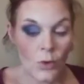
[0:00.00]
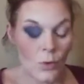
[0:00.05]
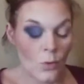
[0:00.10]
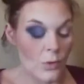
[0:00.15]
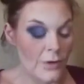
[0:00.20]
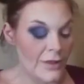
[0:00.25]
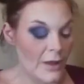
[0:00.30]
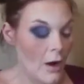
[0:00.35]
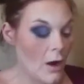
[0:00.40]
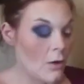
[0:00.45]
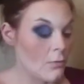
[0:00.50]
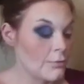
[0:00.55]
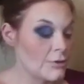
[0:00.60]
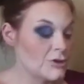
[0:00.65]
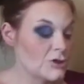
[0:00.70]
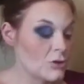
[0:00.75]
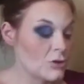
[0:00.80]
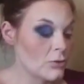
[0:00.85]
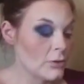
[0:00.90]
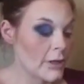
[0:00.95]
with our
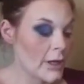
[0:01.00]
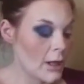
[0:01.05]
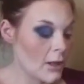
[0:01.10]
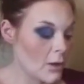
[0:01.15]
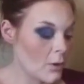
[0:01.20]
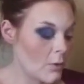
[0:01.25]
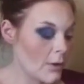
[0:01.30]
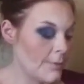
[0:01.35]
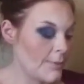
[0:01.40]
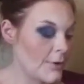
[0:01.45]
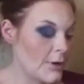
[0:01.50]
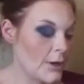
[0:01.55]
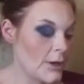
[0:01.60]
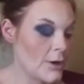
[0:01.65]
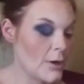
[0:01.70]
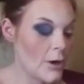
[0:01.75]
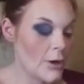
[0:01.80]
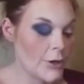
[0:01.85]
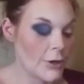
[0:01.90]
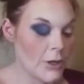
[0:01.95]
original color we put
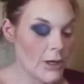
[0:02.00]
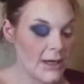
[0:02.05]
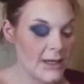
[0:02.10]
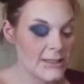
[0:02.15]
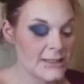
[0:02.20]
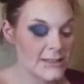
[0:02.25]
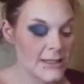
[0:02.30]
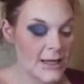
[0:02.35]
in our crease,